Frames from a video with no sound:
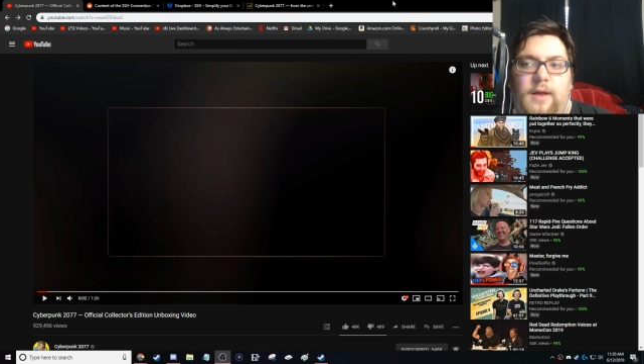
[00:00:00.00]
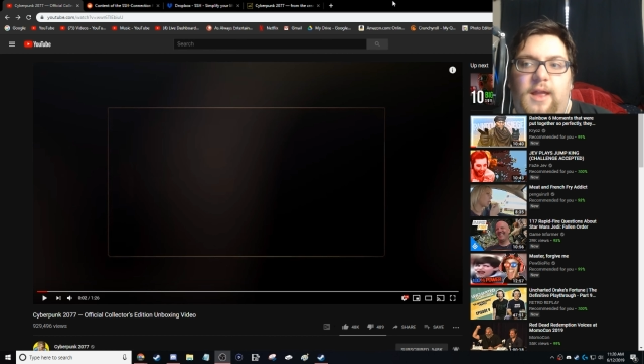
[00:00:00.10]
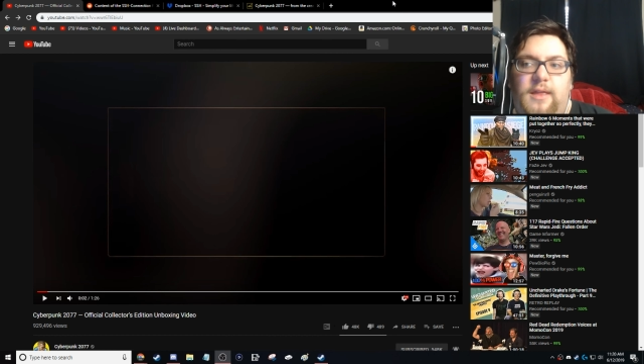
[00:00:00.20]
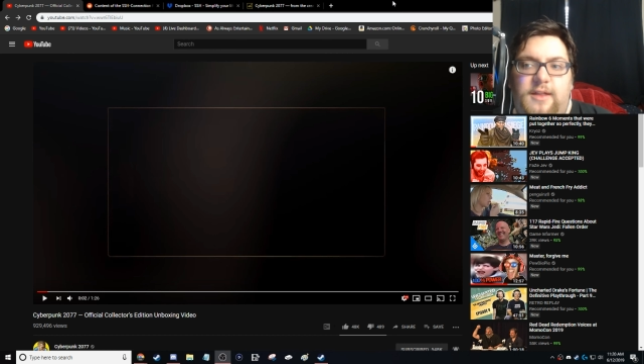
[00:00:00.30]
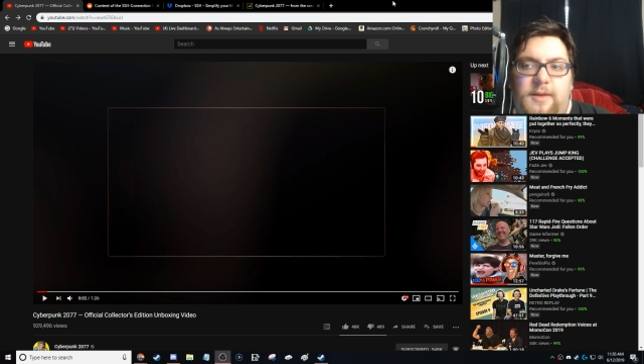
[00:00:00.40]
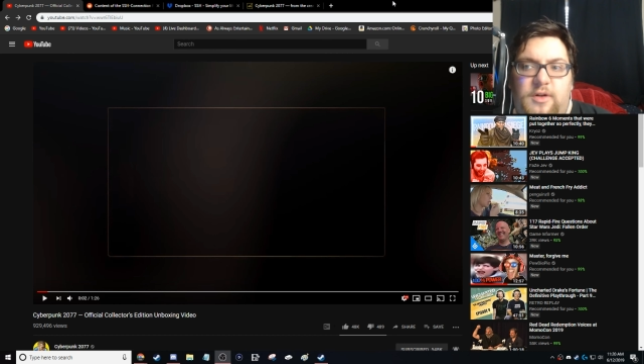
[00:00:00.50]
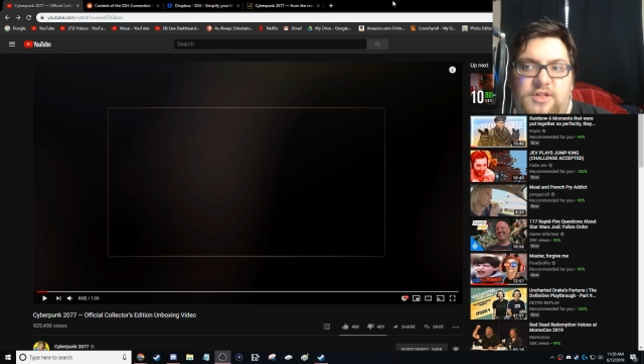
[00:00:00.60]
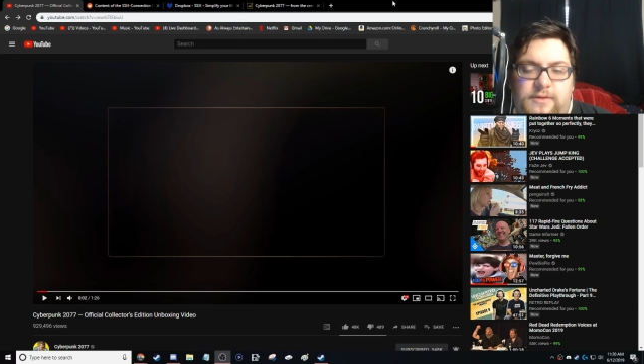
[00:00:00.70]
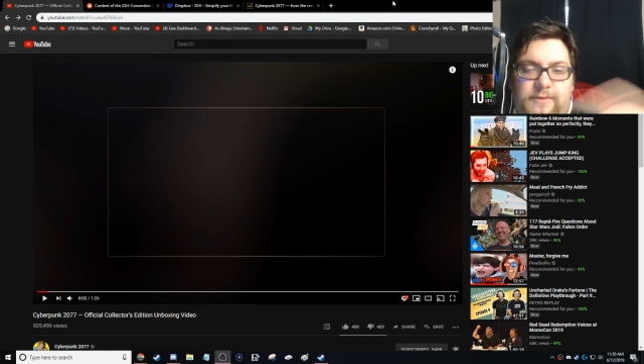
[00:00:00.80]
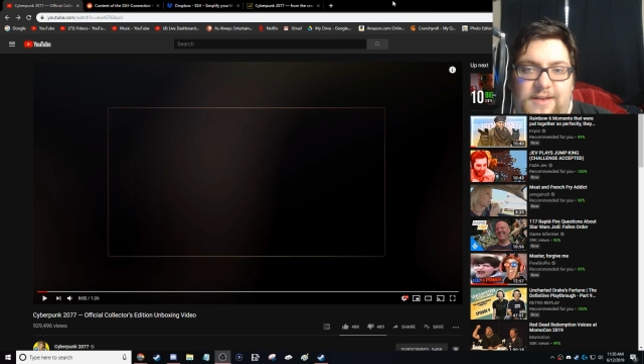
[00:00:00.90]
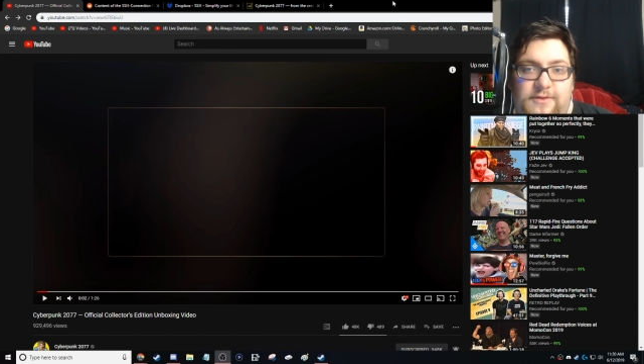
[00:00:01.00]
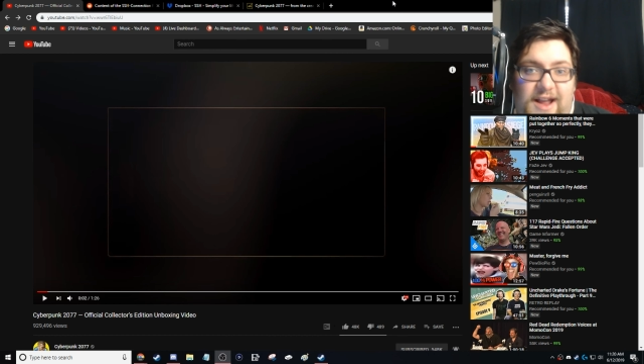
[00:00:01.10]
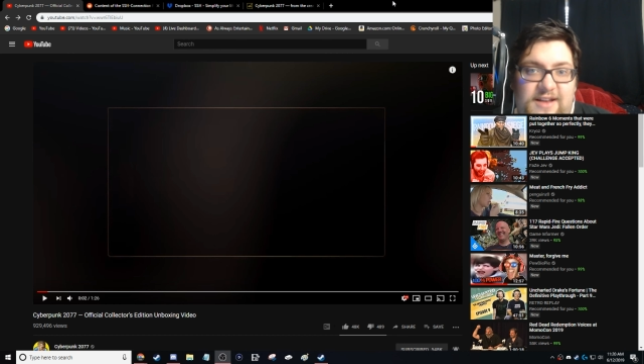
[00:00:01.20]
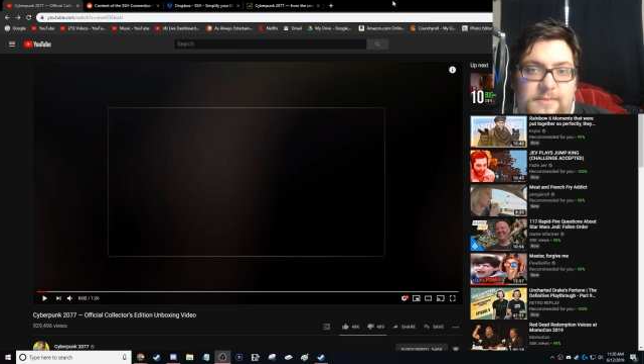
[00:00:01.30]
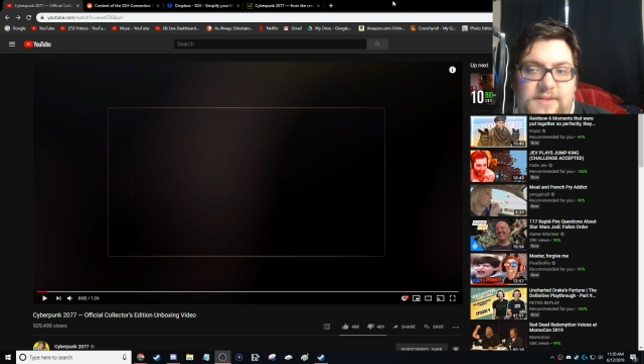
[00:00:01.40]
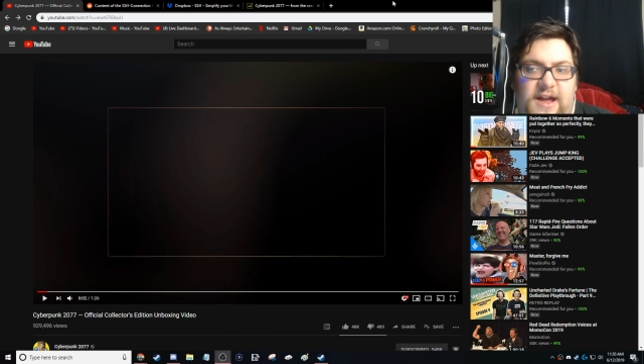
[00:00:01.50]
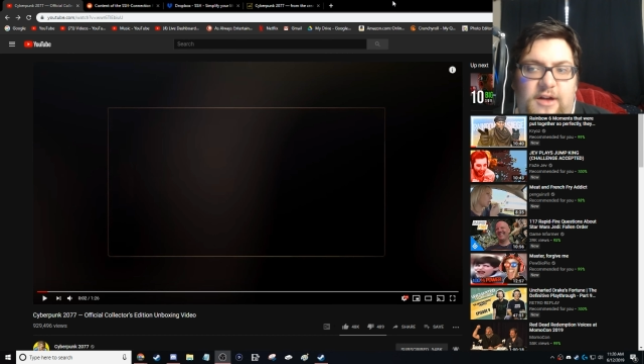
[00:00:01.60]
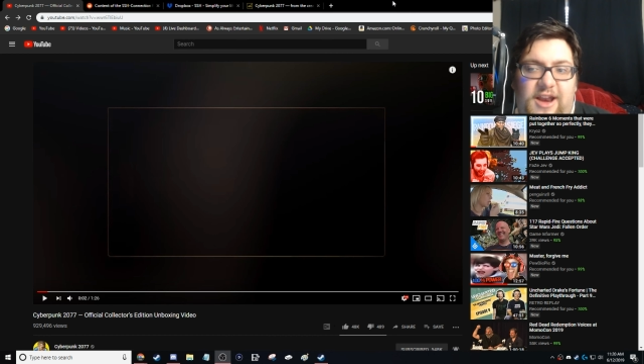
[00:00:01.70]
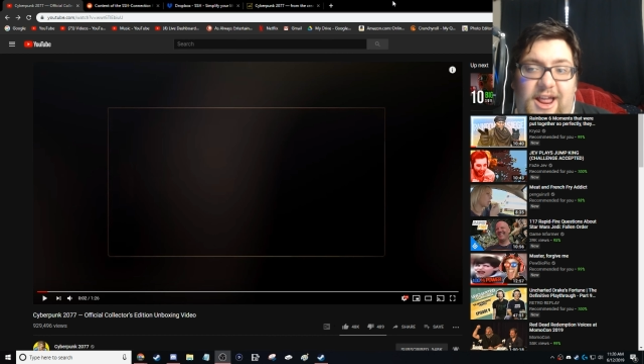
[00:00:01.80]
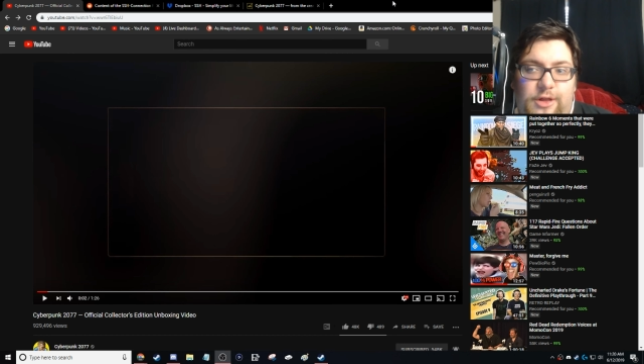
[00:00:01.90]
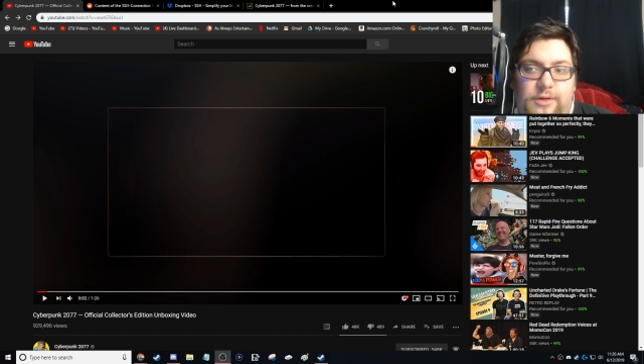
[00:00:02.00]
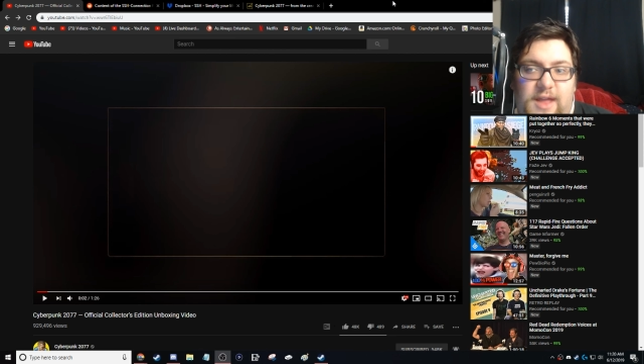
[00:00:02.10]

and CD Projekt Red tracked him down and actually